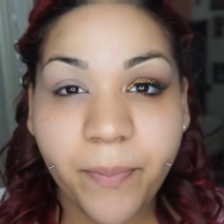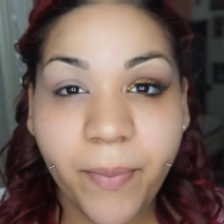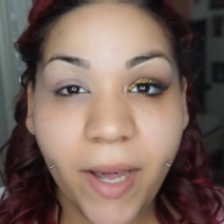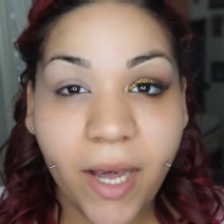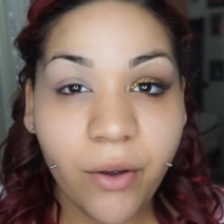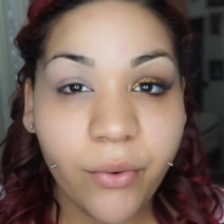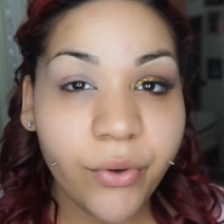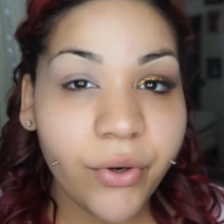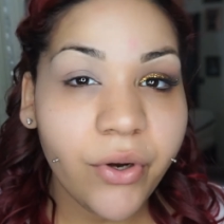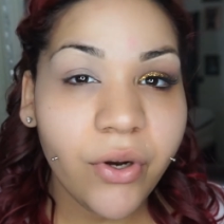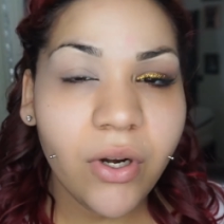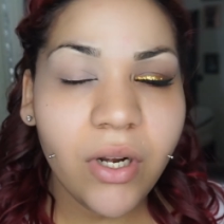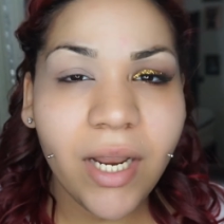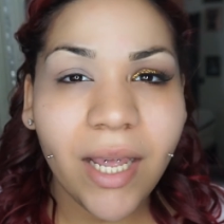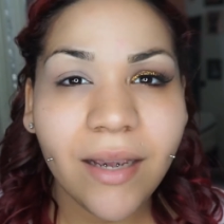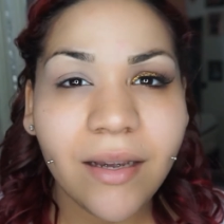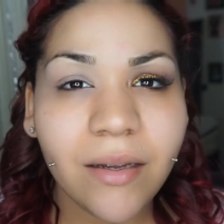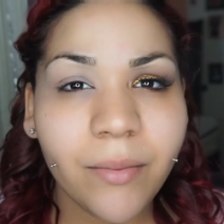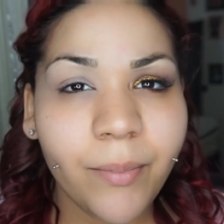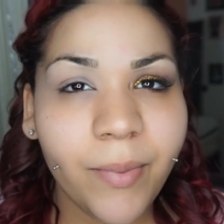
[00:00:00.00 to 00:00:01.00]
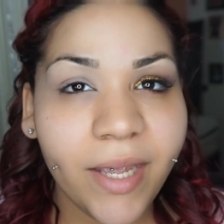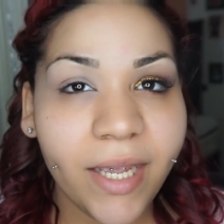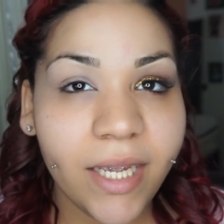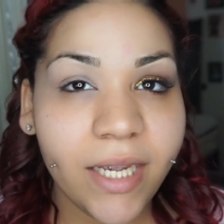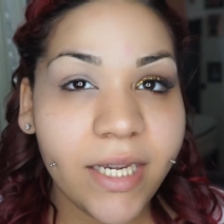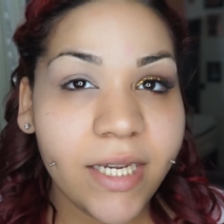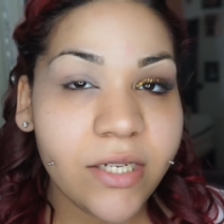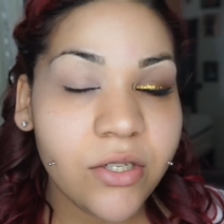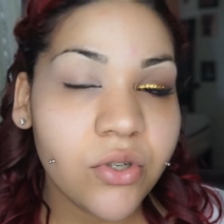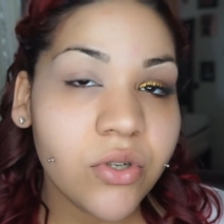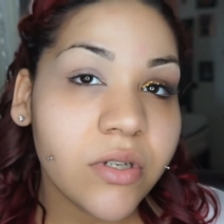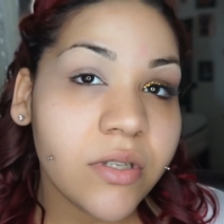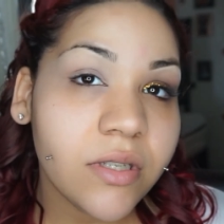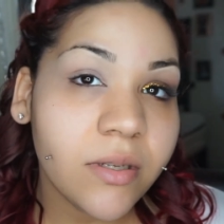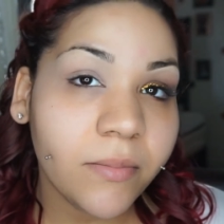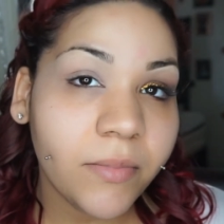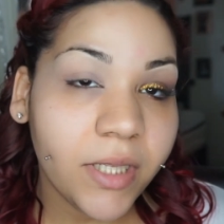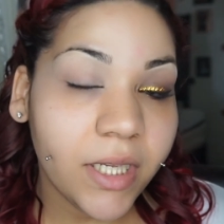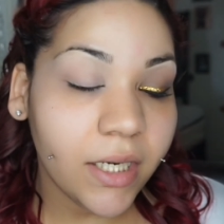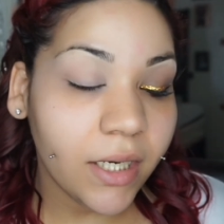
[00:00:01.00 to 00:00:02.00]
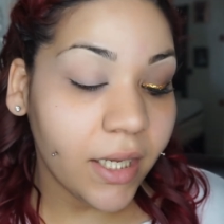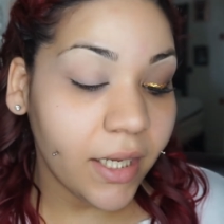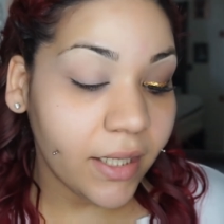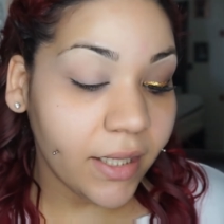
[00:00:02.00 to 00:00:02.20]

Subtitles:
powder, like a beige or something like